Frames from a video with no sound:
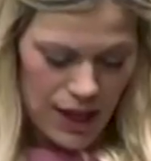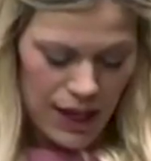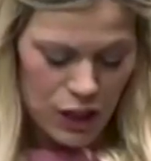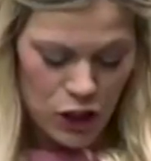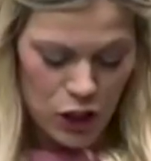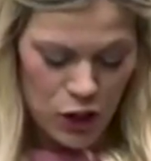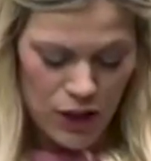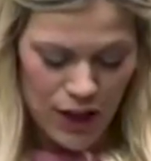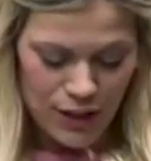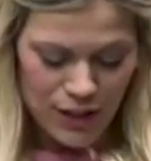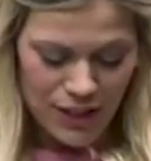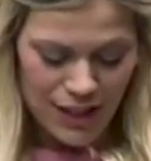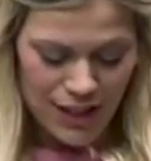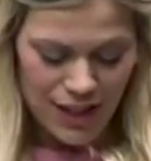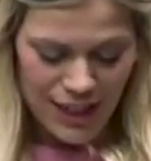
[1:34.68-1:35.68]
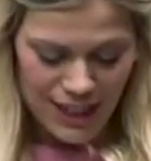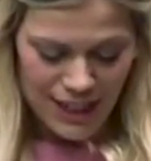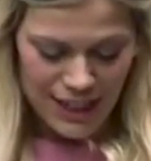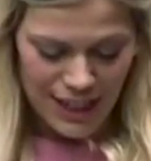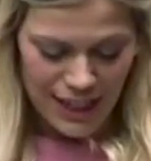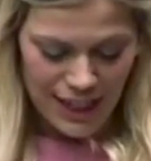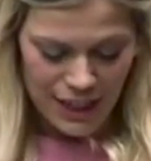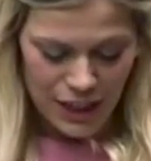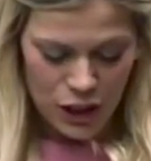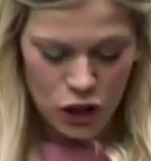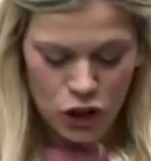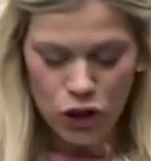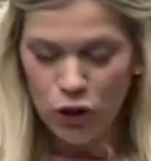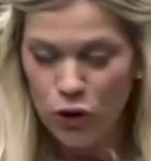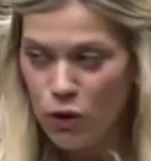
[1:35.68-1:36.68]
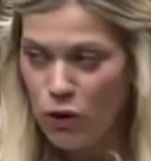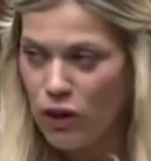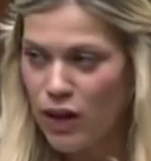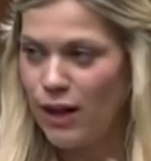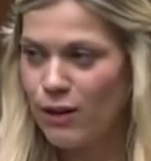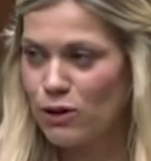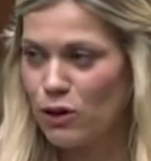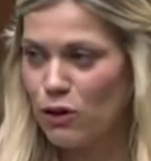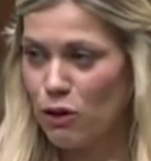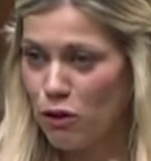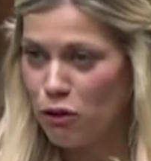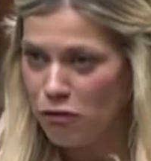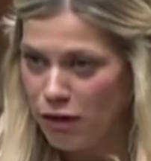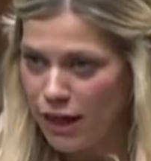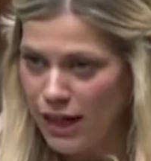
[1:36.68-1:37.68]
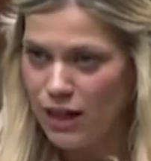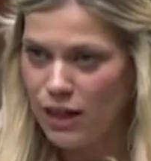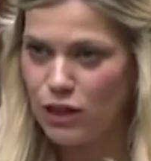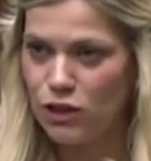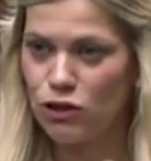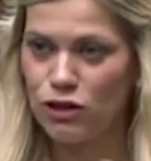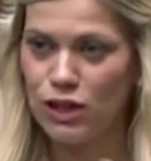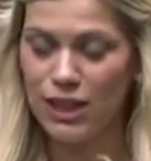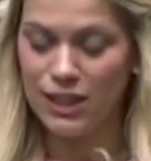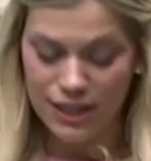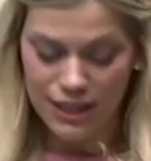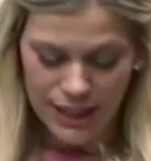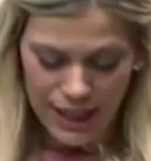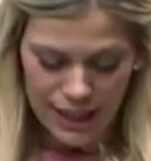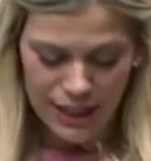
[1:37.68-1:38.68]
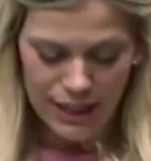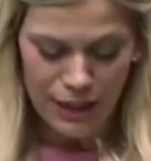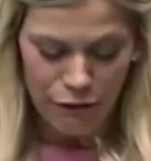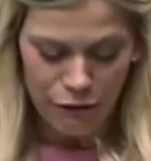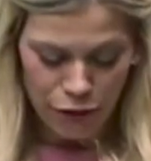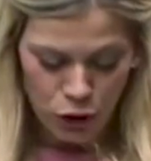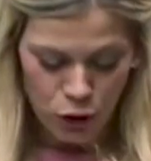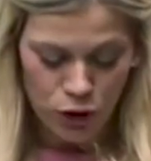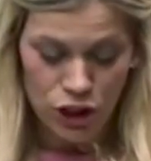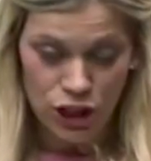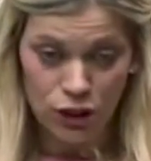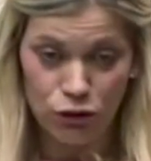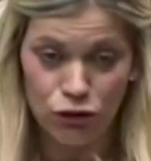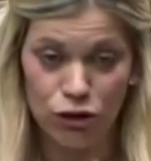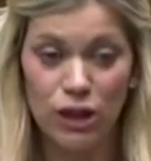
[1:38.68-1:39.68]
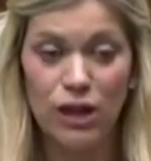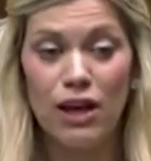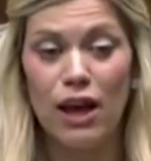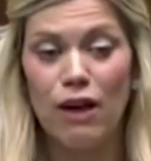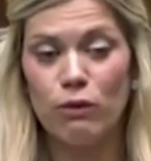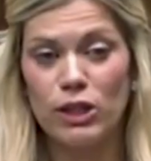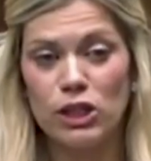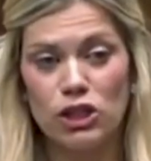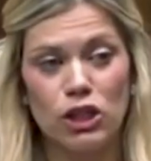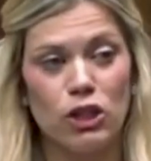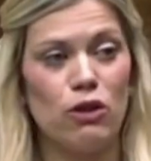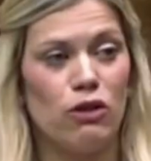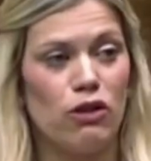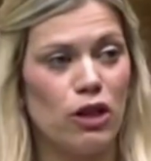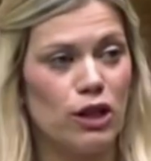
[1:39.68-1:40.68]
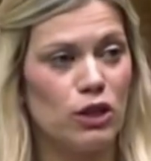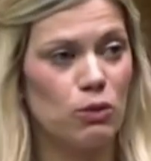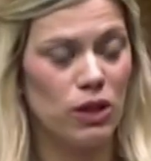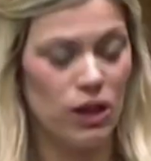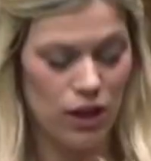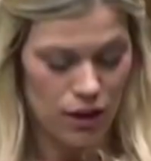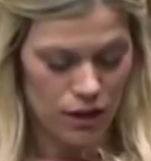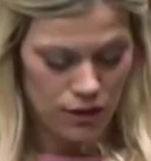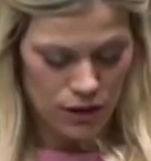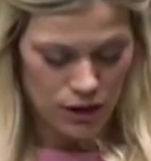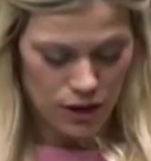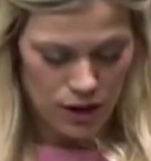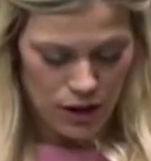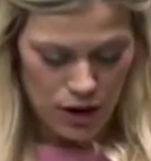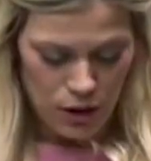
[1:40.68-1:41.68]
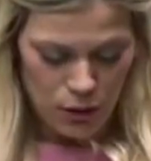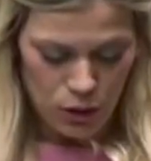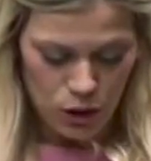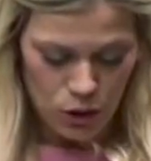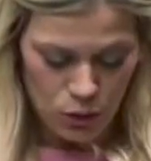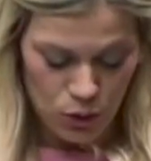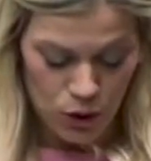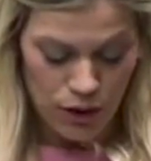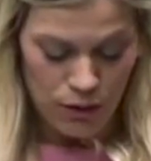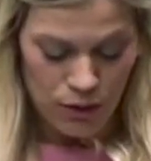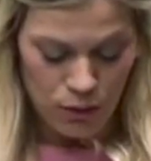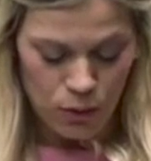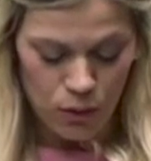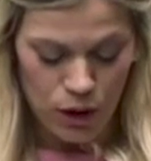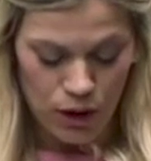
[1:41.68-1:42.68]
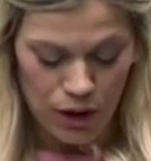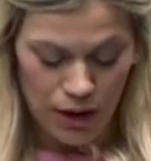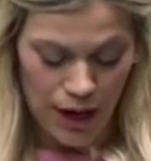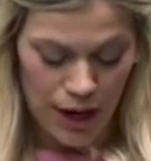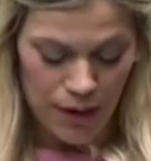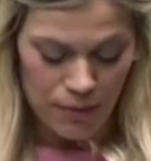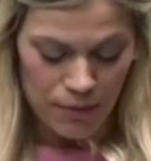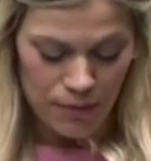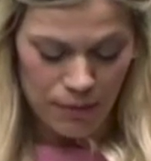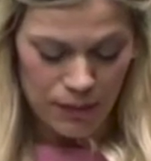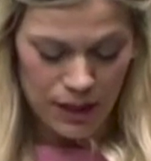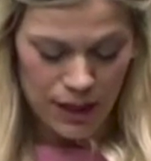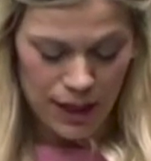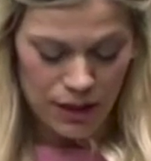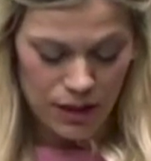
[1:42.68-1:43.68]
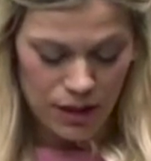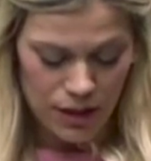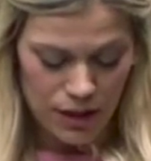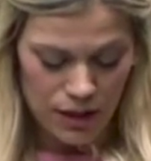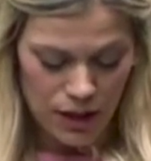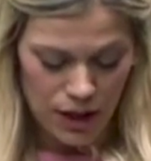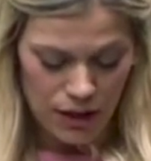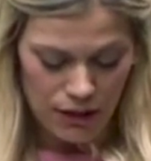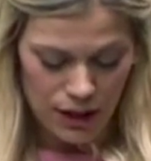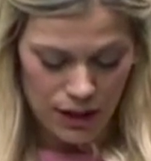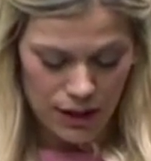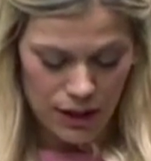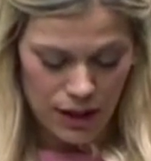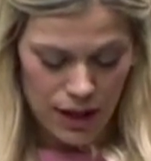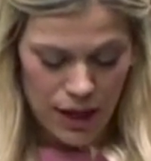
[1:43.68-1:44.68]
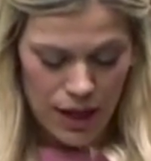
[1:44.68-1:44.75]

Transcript: In 2019, 2,364 children, of which two-thirds were girls, were sent to the service.